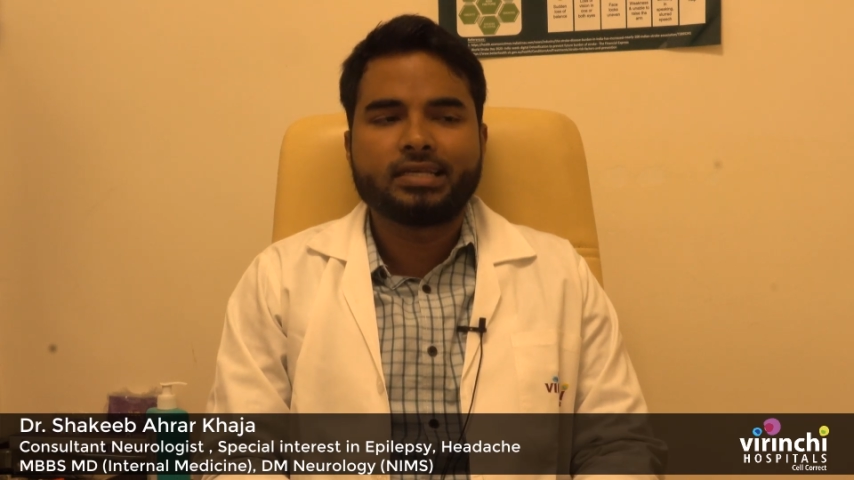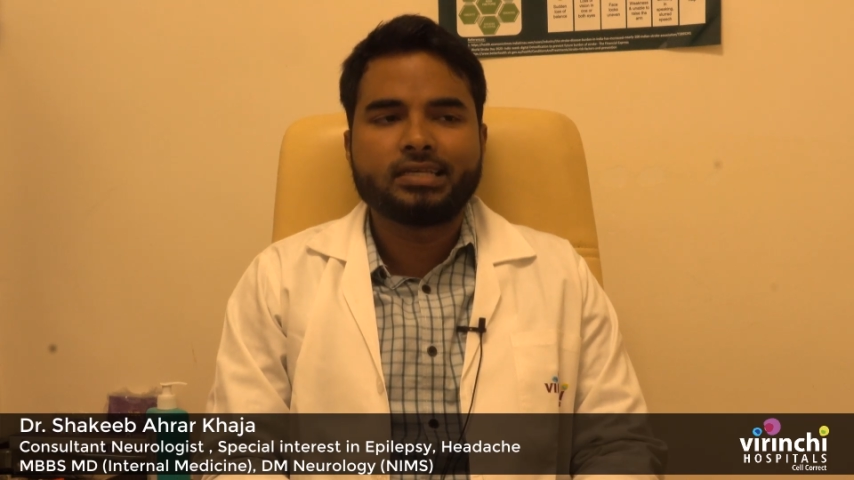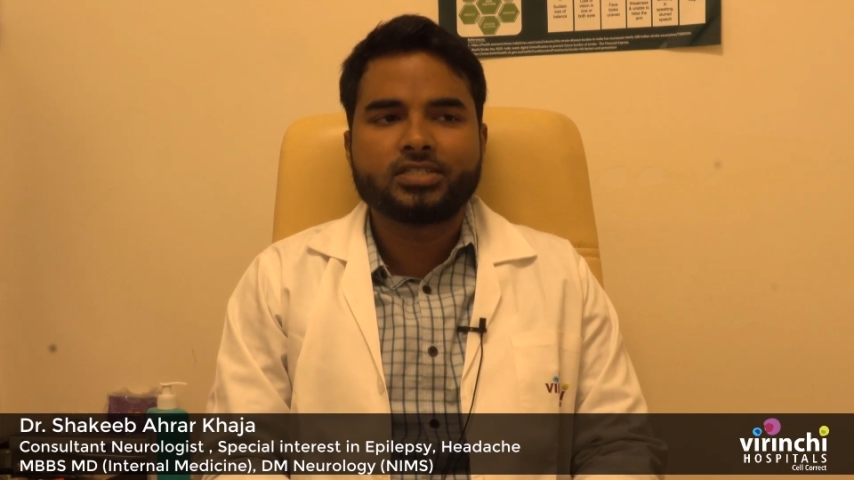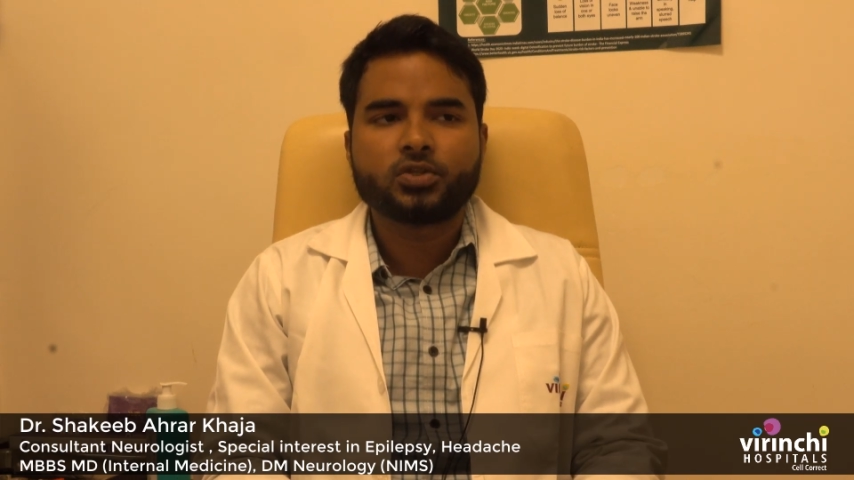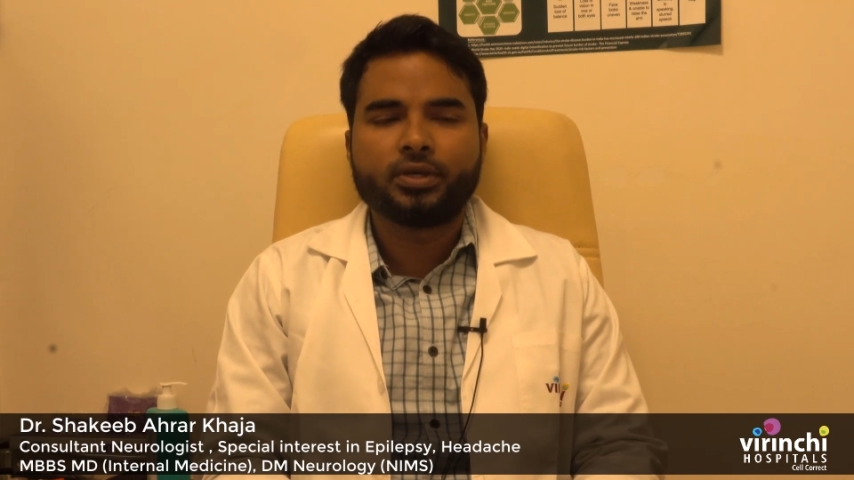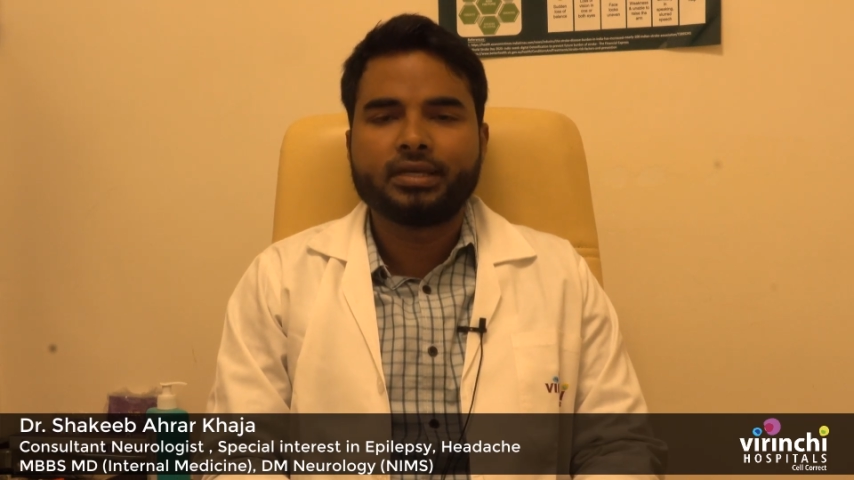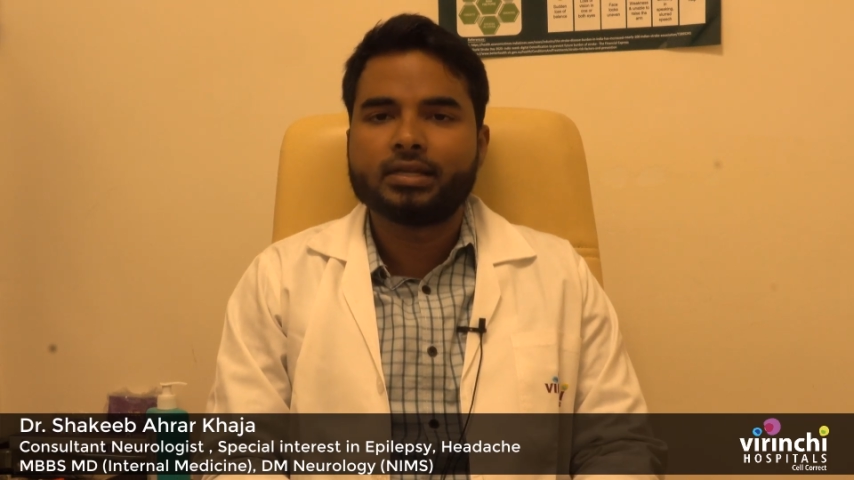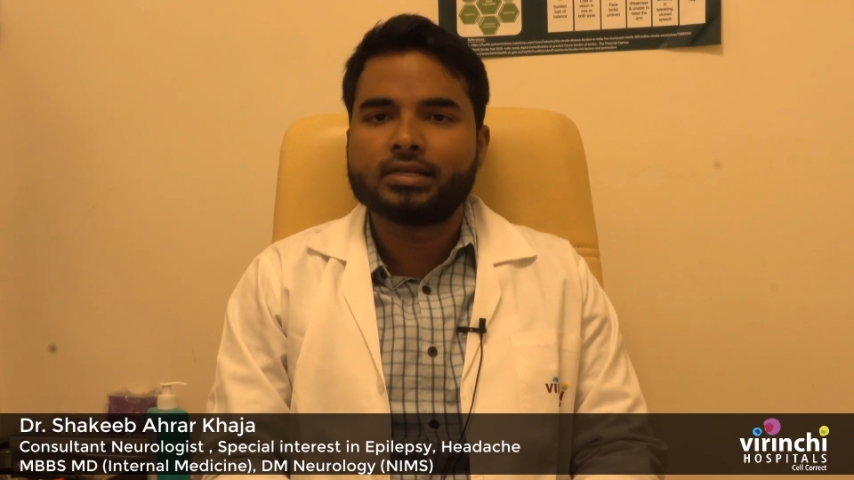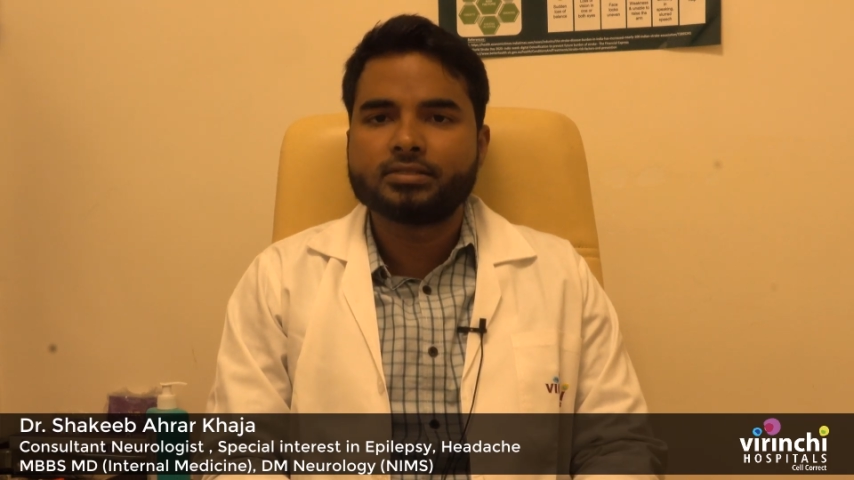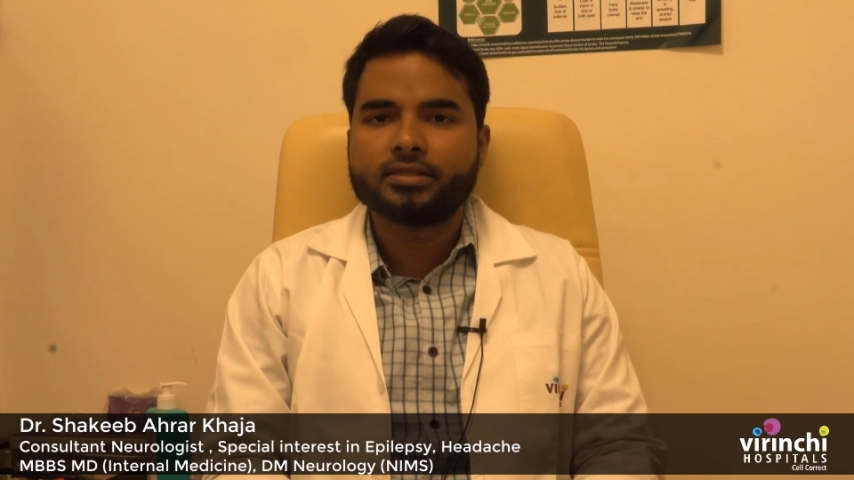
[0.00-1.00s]
is to
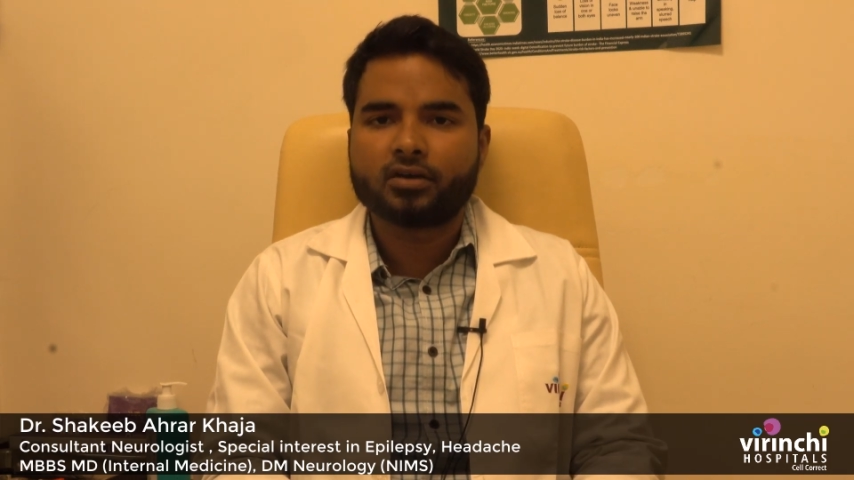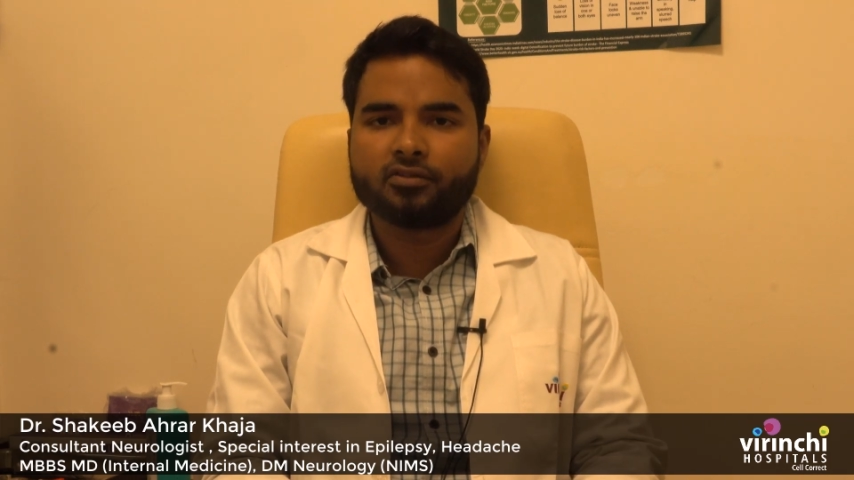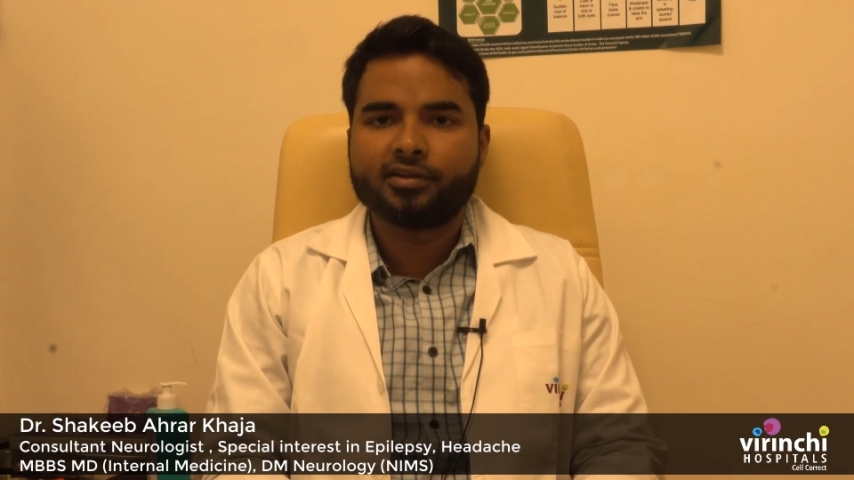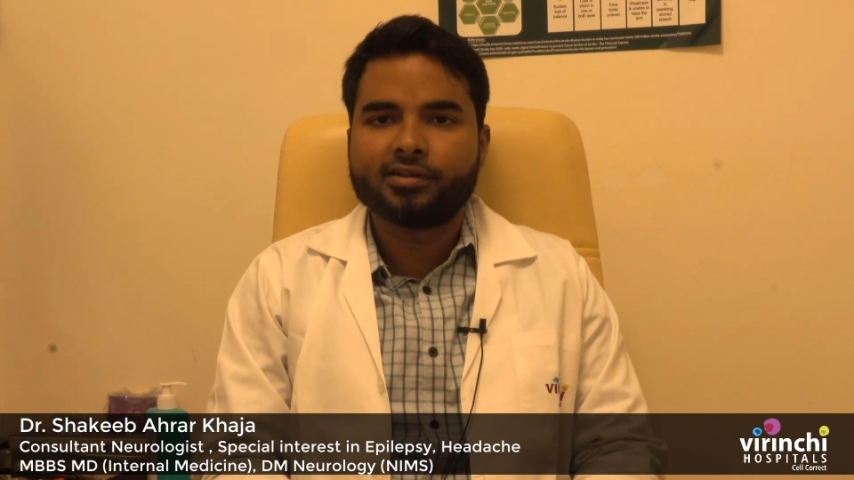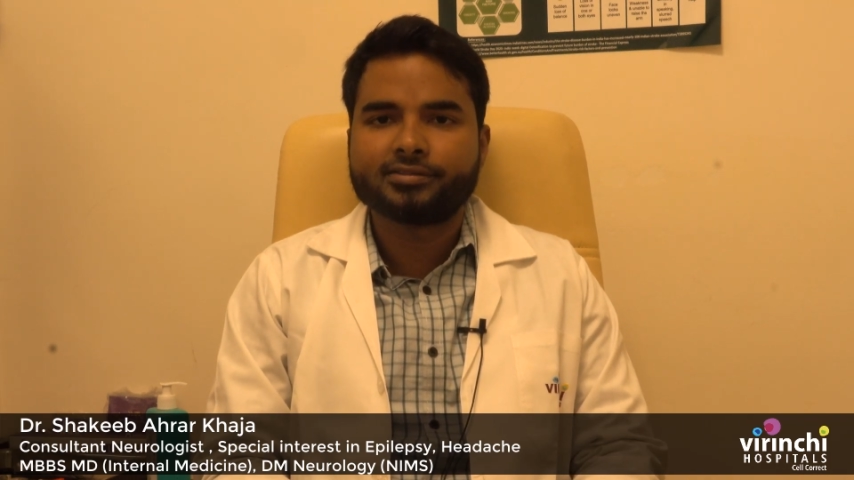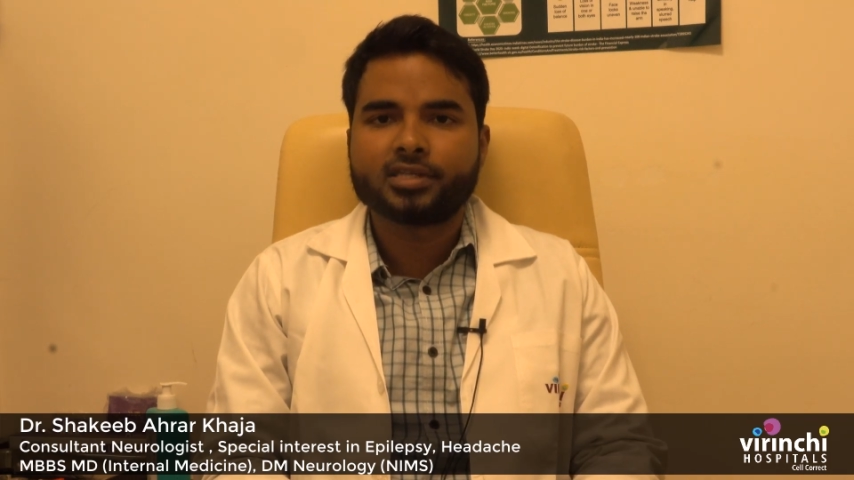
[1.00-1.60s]
increase the awareness